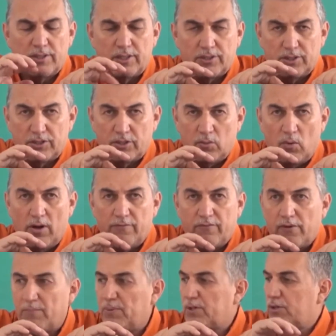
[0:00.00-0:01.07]
This is the one
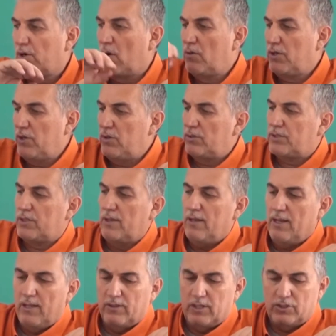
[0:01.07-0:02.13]
for patrol use.
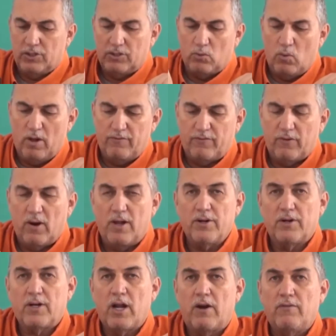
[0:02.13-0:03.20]
This is the one for
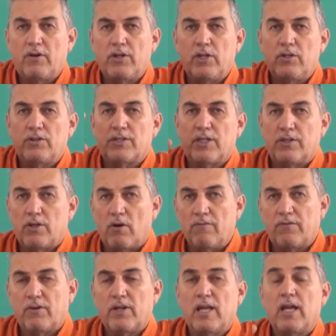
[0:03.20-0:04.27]
undercover use. And
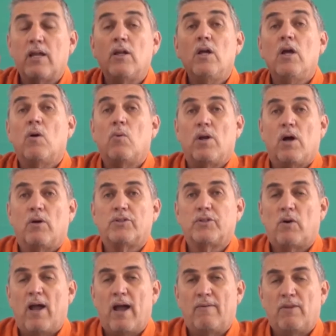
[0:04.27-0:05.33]
don't forget, we
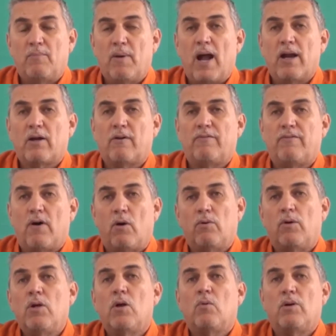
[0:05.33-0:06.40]
also have the
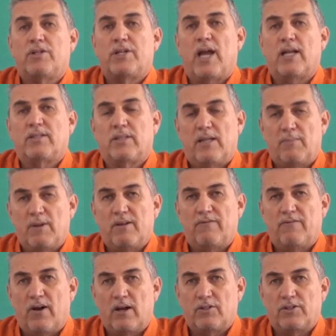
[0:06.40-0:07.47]
microphone, which has limited
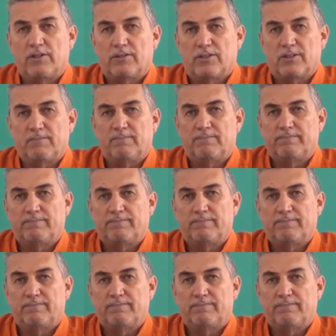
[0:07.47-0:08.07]
functions.